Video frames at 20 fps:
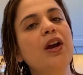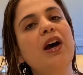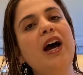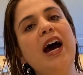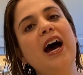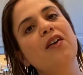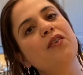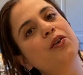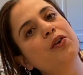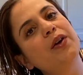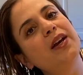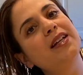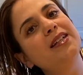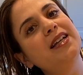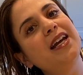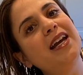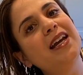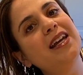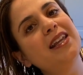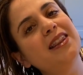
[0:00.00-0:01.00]
Have a great
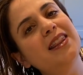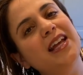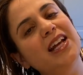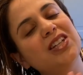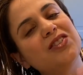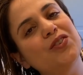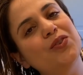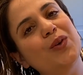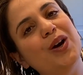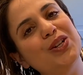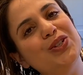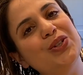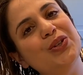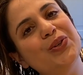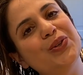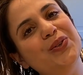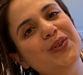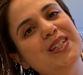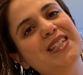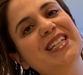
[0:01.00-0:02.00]
day. Thanks for watching
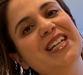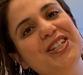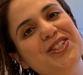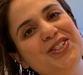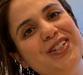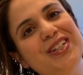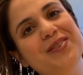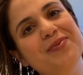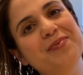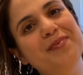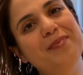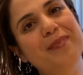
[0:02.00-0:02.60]
Orit's Kitchen.